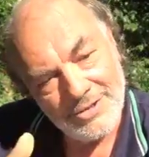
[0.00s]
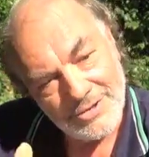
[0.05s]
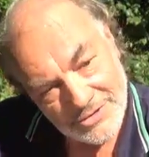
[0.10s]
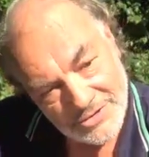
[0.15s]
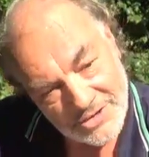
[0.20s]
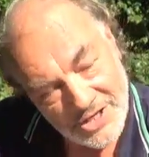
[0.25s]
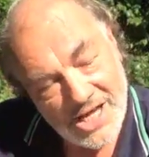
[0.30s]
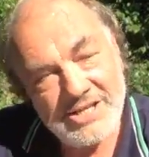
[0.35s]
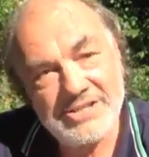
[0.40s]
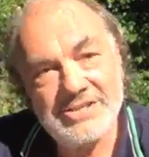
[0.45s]

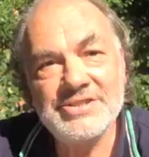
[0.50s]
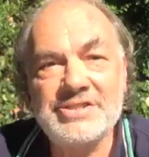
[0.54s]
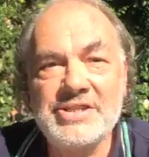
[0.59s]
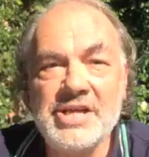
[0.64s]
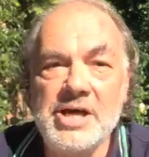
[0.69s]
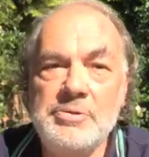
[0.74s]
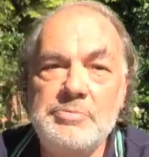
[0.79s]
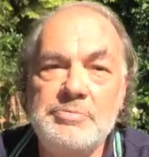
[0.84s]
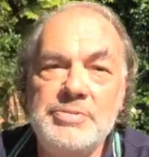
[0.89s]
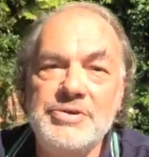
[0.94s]
The next
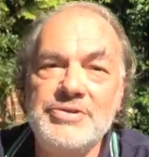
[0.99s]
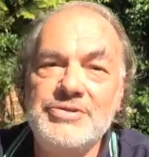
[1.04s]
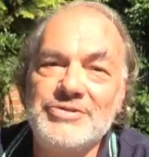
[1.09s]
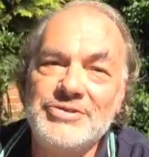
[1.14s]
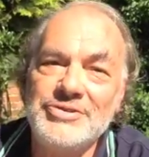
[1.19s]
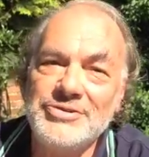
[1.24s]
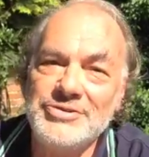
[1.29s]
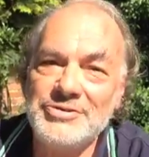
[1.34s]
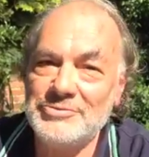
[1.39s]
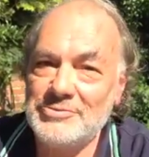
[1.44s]
step is
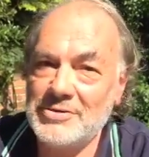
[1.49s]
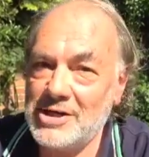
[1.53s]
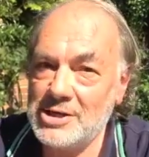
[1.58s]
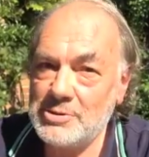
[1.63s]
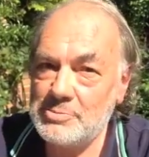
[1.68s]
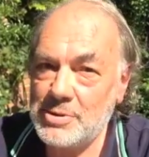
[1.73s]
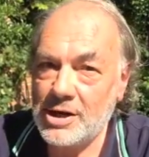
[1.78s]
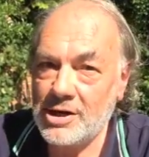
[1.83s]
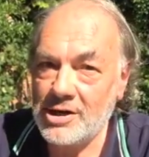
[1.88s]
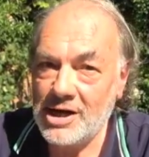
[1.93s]
to
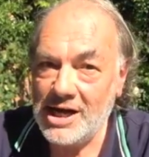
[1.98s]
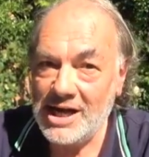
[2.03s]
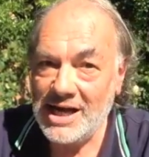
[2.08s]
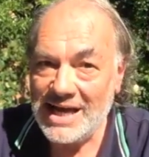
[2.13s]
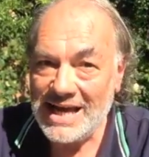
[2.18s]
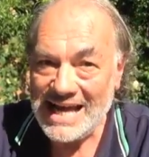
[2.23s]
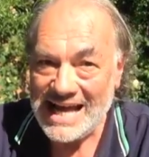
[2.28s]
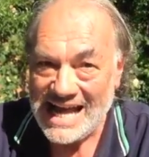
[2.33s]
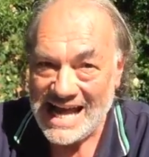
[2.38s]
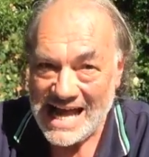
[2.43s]
develop our
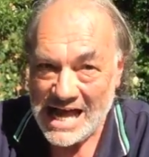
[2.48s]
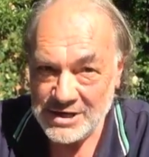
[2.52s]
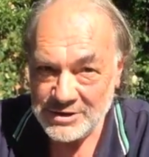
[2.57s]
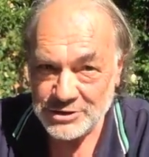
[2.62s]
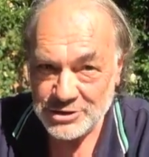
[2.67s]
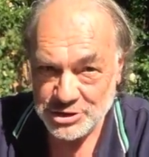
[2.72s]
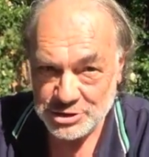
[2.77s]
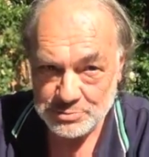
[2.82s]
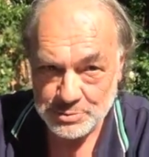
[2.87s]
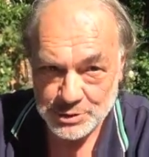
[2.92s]

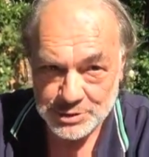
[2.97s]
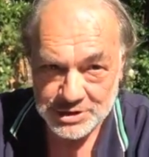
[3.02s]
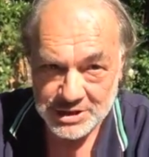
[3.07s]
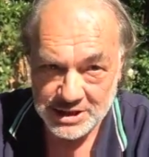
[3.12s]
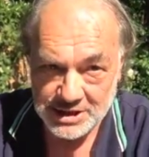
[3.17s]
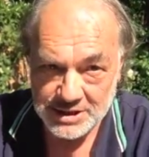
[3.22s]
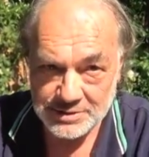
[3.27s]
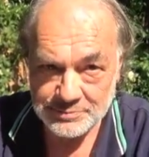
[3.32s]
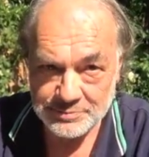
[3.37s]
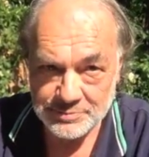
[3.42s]
energy
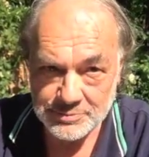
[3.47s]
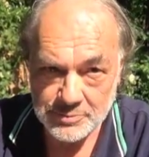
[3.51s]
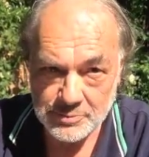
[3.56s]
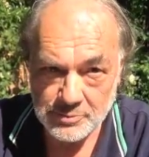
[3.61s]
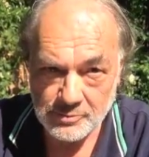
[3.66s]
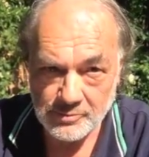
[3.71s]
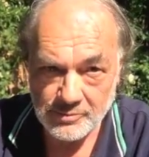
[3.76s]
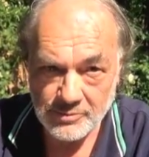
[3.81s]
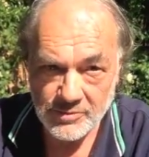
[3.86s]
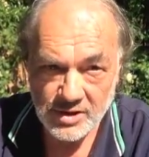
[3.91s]
body,
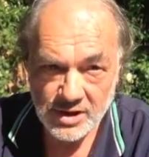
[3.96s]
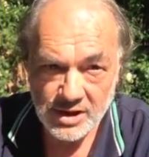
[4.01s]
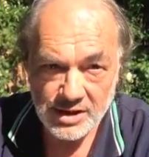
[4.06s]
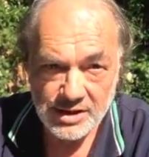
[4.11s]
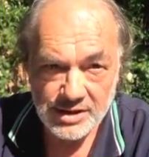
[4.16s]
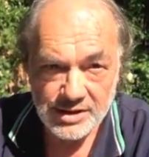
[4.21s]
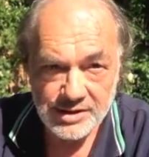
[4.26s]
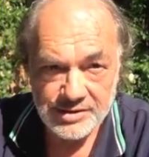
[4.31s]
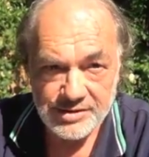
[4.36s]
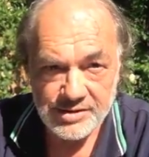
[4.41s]

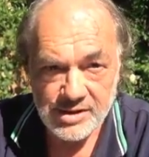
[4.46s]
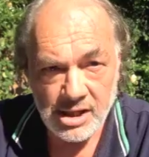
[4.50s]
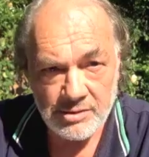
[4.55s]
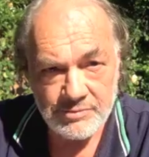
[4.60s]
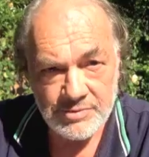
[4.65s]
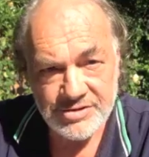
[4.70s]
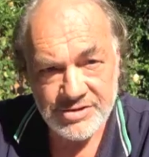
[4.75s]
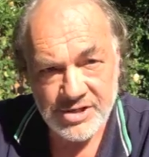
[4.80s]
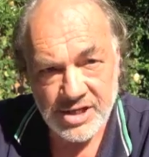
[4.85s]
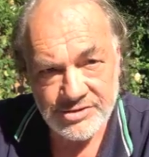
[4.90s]
to
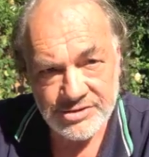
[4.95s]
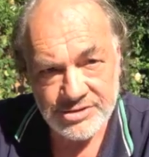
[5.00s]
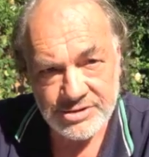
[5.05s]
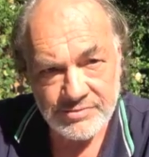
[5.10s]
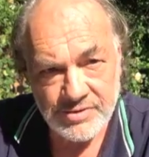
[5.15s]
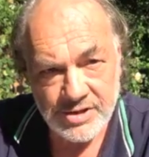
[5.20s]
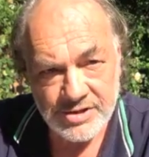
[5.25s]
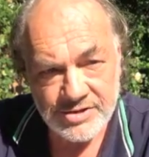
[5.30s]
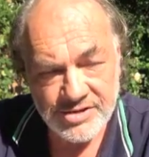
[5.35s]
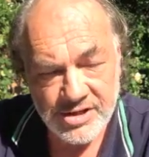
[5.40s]
have a sense
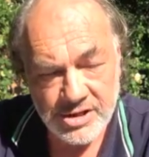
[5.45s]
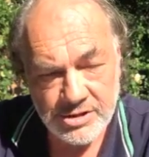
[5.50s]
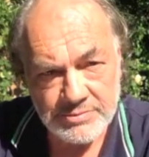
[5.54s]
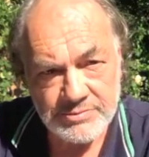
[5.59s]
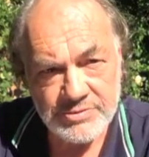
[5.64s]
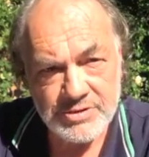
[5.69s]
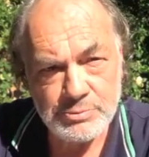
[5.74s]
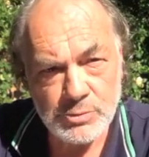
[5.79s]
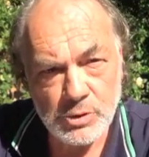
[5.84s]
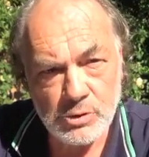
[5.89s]
of
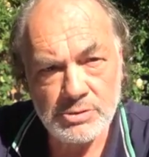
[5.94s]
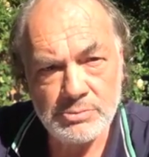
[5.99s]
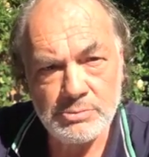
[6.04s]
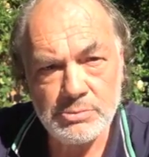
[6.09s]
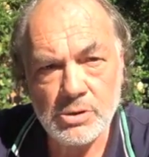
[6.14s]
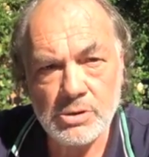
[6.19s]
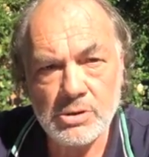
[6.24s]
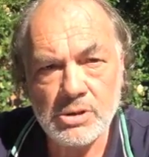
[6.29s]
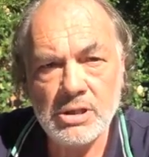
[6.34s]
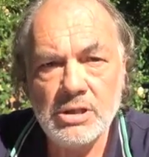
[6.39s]
ourselves more and
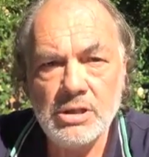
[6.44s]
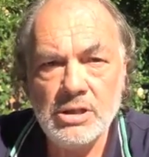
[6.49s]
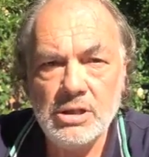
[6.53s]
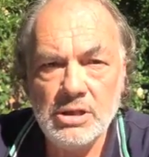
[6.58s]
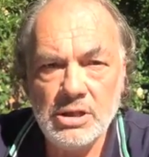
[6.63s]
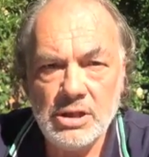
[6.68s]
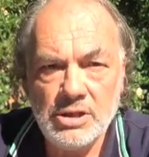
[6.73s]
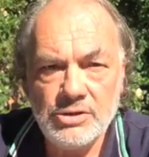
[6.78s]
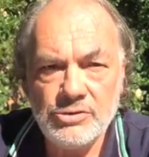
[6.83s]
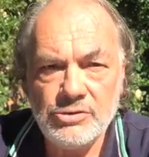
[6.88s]
more,
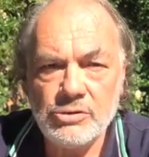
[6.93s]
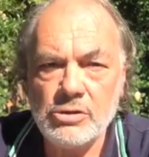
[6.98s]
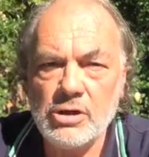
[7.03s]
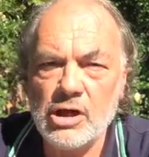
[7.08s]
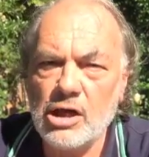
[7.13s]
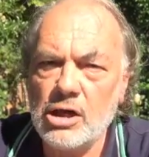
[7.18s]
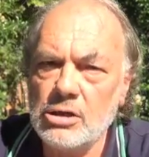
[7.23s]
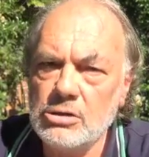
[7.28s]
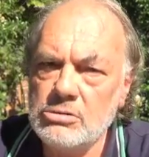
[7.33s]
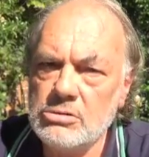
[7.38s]
not
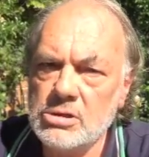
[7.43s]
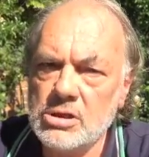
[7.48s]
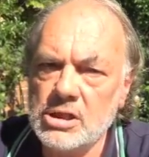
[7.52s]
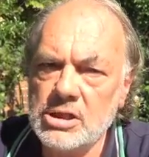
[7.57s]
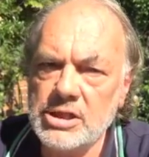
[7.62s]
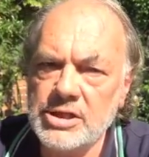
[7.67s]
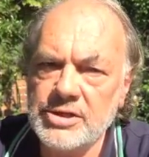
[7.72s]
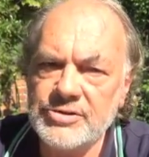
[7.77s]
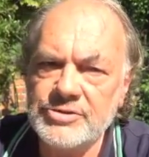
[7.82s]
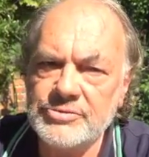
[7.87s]

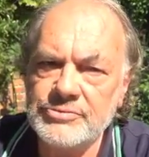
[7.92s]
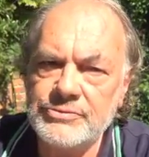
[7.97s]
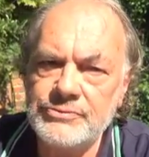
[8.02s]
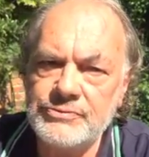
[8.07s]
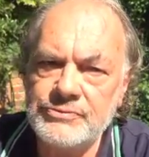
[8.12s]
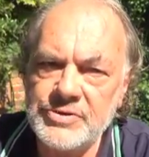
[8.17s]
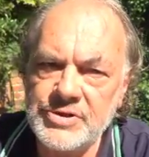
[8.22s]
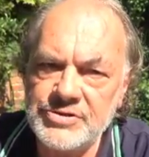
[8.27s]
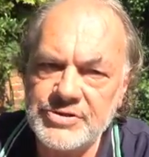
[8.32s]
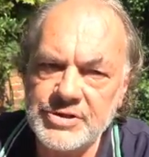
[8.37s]
only as a
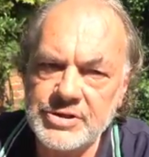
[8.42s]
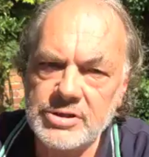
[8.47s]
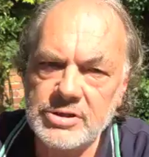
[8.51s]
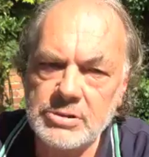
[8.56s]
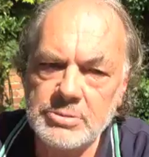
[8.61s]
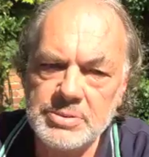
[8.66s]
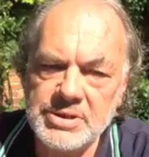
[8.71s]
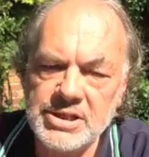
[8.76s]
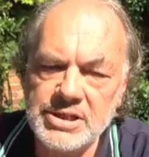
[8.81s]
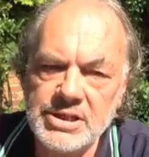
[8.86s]

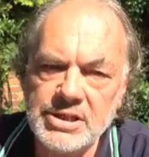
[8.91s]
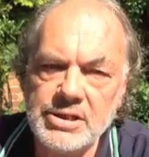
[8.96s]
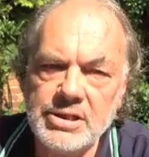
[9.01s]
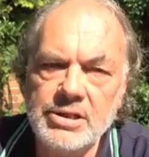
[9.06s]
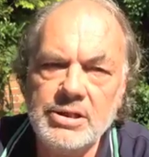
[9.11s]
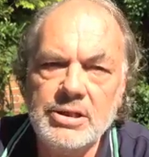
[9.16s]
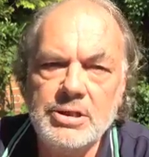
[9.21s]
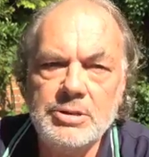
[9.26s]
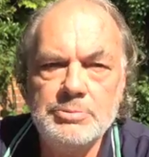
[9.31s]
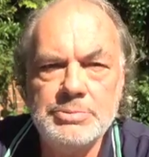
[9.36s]
physical being,
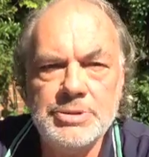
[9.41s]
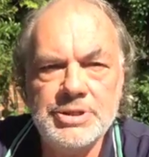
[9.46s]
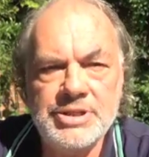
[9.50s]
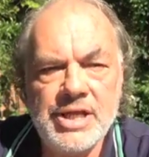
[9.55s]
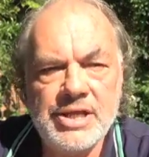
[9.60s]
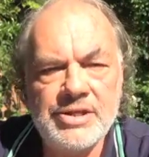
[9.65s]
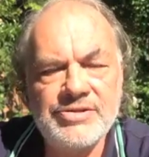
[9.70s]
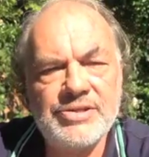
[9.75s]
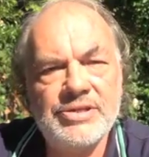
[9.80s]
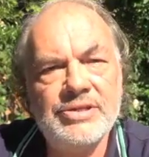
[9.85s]
but
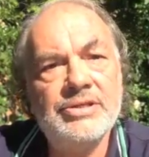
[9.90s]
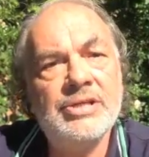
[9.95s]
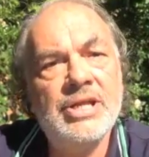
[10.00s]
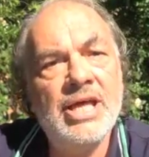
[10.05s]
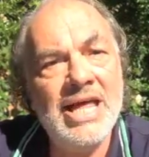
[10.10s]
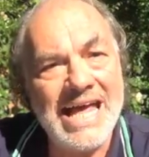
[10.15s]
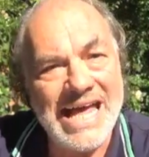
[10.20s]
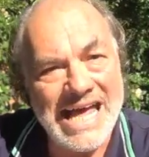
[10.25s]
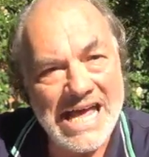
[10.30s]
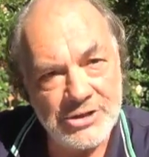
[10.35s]
as an
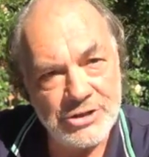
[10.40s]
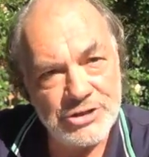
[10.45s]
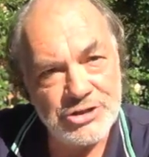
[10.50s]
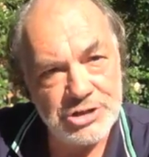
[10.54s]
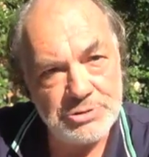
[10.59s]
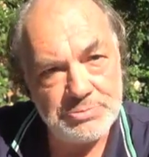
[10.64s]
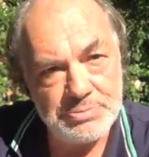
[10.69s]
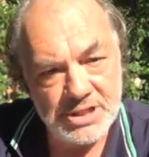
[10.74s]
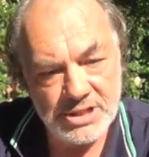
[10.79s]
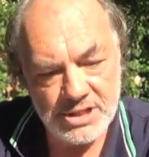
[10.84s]

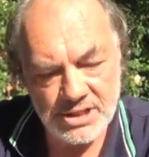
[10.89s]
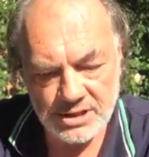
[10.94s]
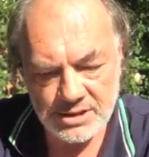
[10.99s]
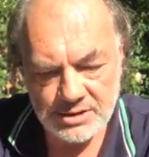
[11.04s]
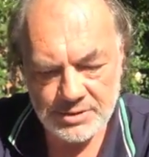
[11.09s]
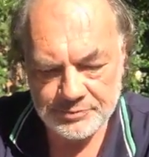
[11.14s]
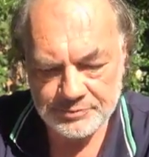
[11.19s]
energy being.